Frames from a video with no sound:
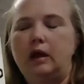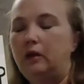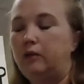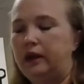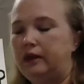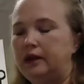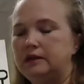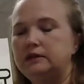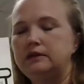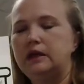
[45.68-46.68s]
with
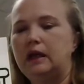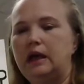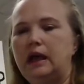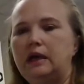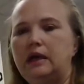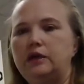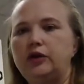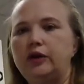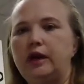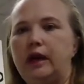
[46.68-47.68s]
this, and then
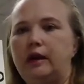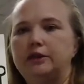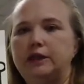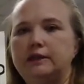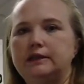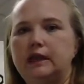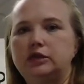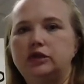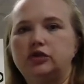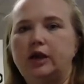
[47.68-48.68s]
you're going to have a chance to
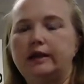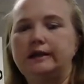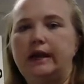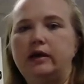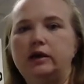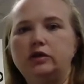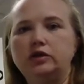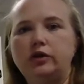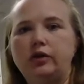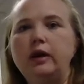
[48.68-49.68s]
actually draw this out in your
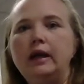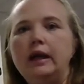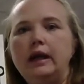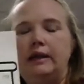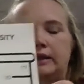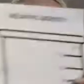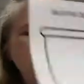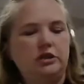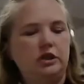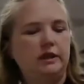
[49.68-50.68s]
journal. And this
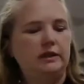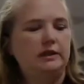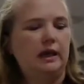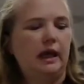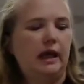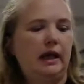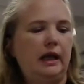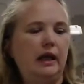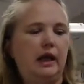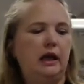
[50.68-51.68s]
is just a
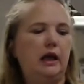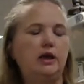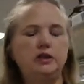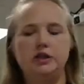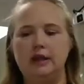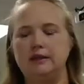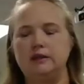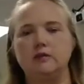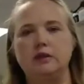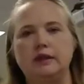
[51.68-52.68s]
good chance
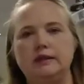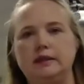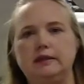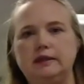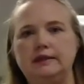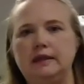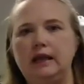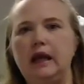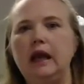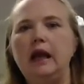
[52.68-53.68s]
to really see
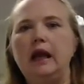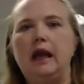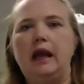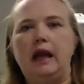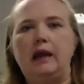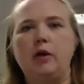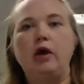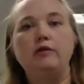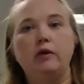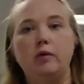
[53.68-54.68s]
density, and
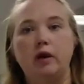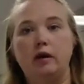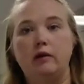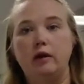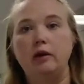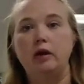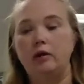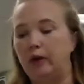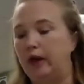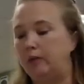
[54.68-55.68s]
hopefully
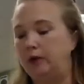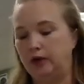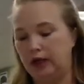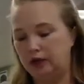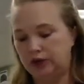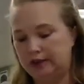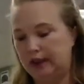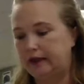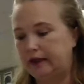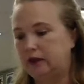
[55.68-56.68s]
it will help you to
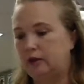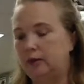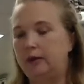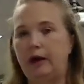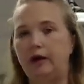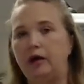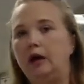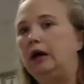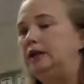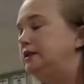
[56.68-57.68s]
understand it a little bit better.
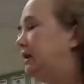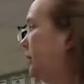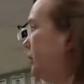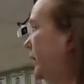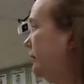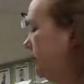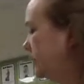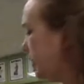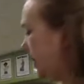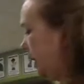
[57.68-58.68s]
So whenever
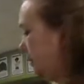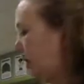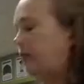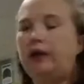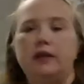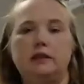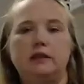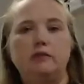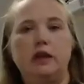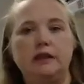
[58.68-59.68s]
we're talking about
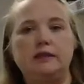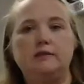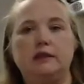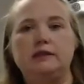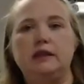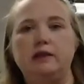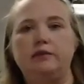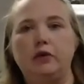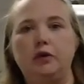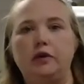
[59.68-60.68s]
relative density in
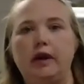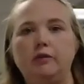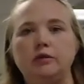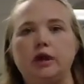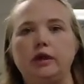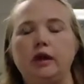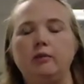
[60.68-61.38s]
4th grade, we're talking